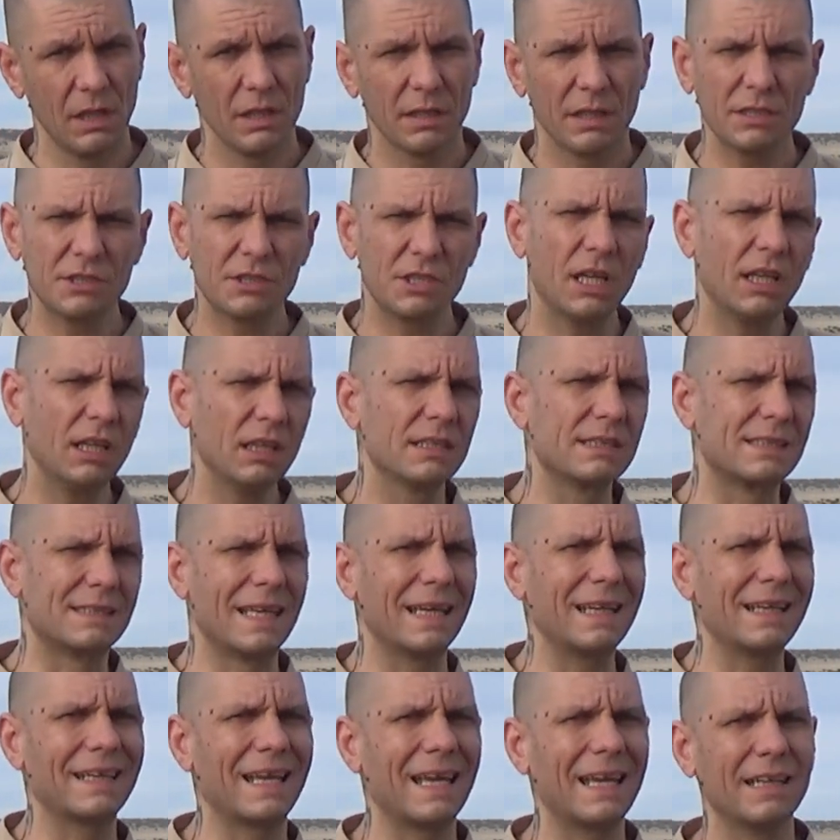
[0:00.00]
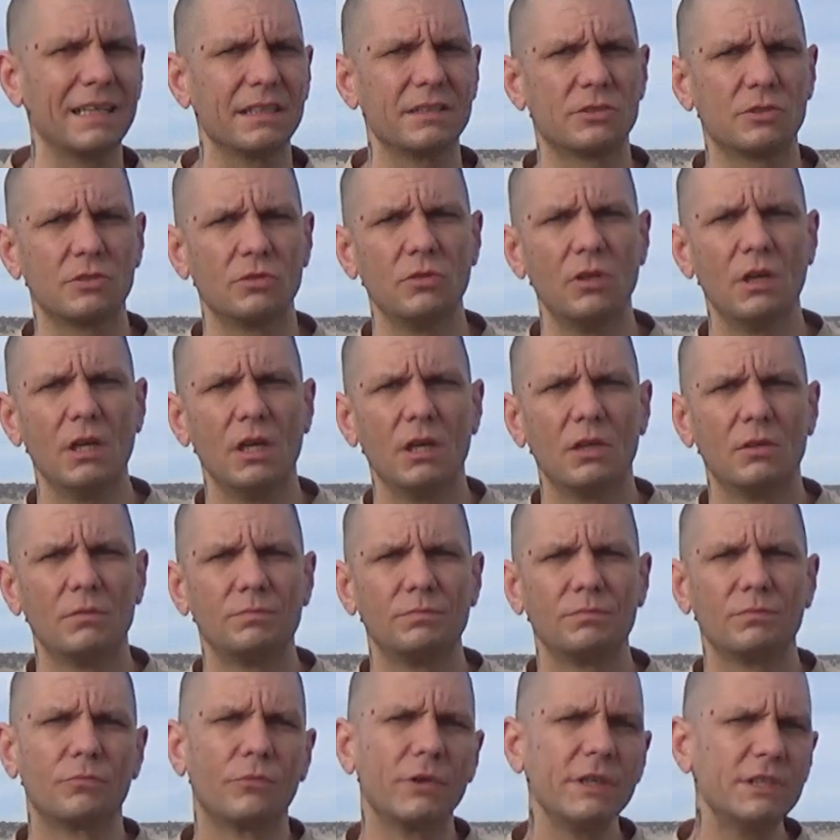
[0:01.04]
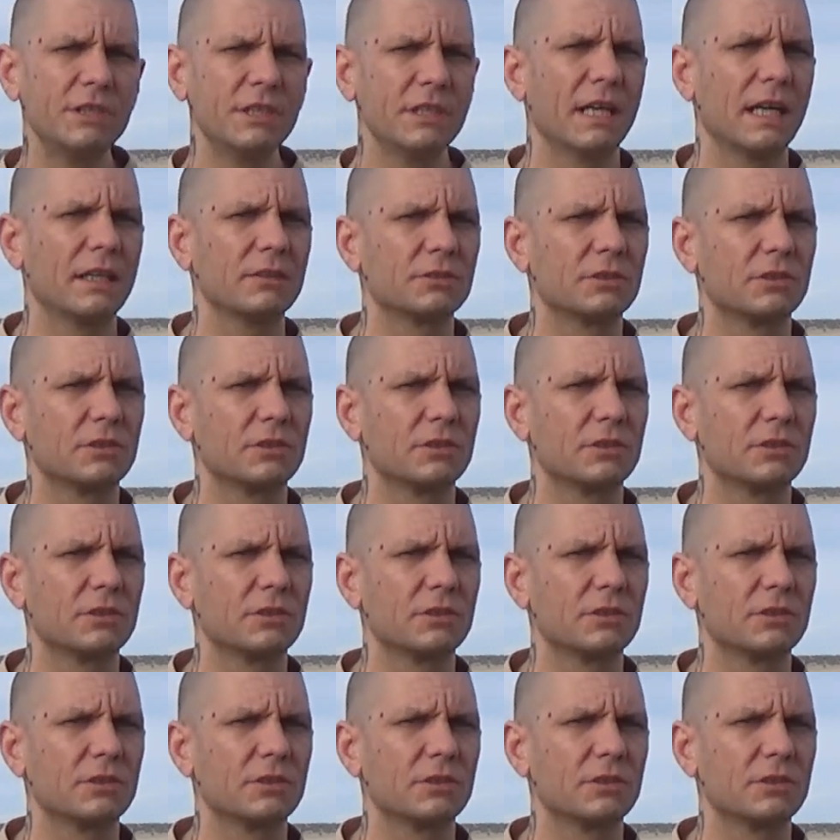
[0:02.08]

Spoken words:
This channel is dedicated to reaching out